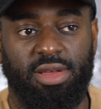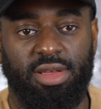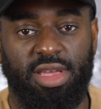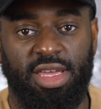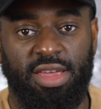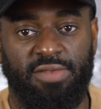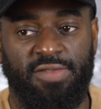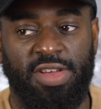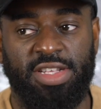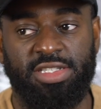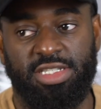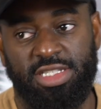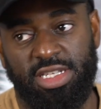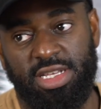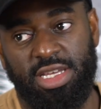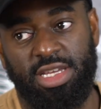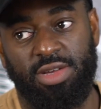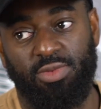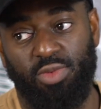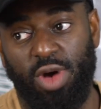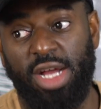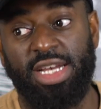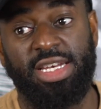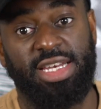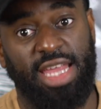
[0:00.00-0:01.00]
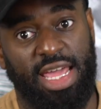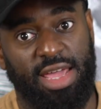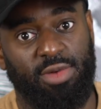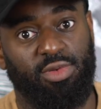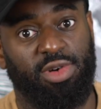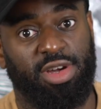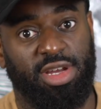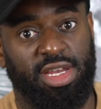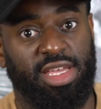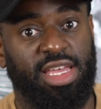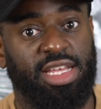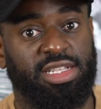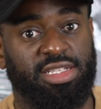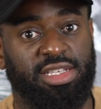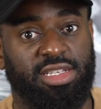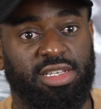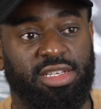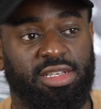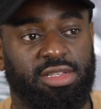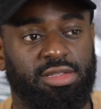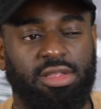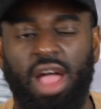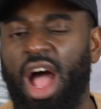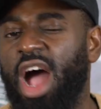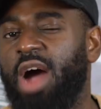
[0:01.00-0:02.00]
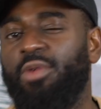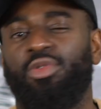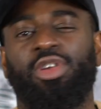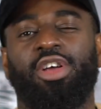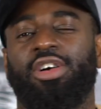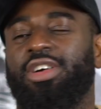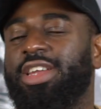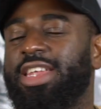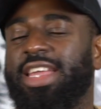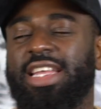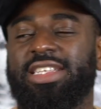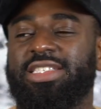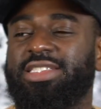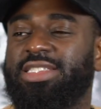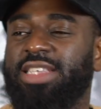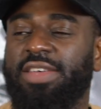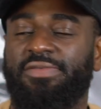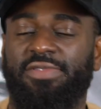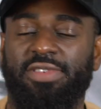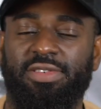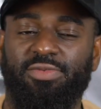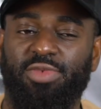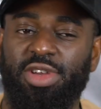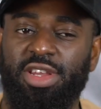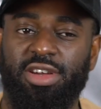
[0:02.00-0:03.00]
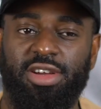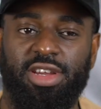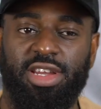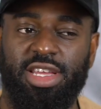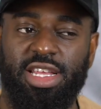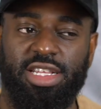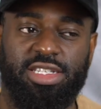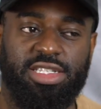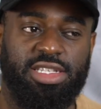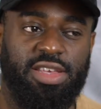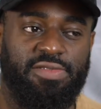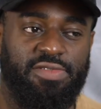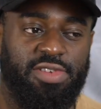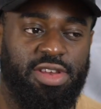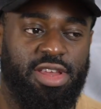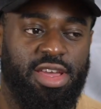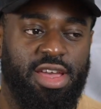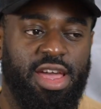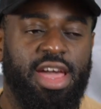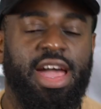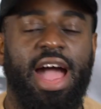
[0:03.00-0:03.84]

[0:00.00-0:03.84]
Eventually, one day we're gonna get to nah, we're not gonna get seven. We're not gonna get seven.